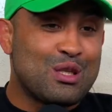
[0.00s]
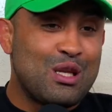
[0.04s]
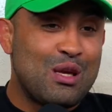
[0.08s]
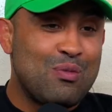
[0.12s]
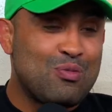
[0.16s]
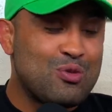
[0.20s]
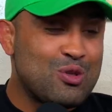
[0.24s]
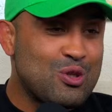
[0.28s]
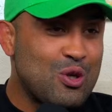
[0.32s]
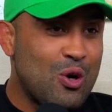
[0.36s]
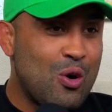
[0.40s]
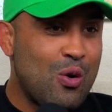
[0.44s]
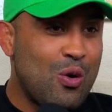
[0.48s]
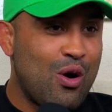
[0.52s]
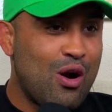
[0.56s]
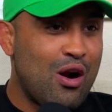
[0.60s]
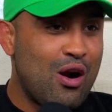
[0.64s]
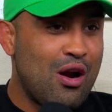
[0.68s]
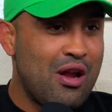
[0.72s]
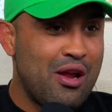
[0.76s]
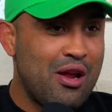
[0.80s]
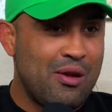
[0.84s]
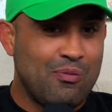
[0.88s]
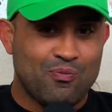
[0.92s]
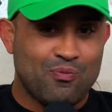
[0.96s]
so
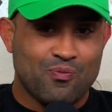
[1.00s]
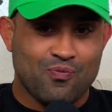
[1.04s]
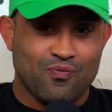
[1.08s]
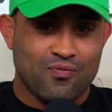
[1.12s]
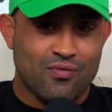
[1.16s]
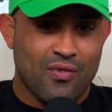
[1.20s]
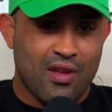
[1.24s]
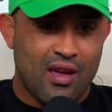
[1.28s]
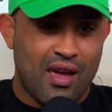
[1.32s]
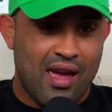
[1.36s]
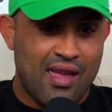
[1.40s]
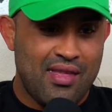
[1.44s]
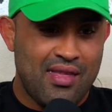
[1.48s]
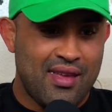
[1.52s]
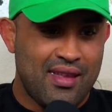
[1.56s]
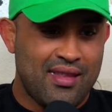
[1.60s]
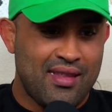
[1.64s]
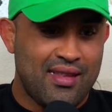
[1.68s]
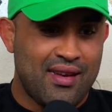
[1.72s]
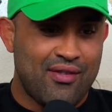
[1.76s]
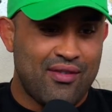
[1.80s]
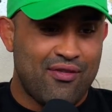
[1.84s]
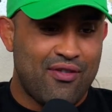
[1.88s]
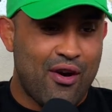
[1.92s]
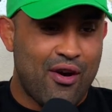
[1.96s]
early, and then
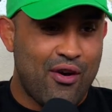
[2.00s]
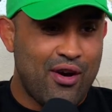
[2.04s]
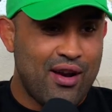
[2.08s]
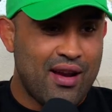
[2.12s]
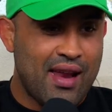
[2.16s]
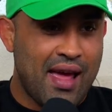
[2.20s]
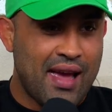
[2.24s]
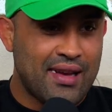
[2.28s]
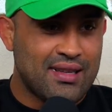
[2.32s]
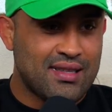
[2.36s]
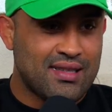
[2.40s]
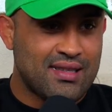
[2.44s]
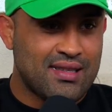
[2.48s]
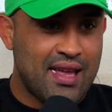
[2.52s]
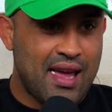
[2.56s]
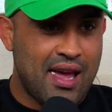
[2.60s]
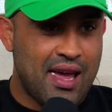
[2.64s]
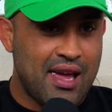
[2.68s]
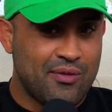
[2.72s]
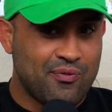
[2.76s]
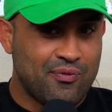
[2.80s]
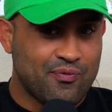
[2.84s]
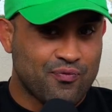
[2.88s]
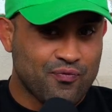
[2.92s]
the very next day,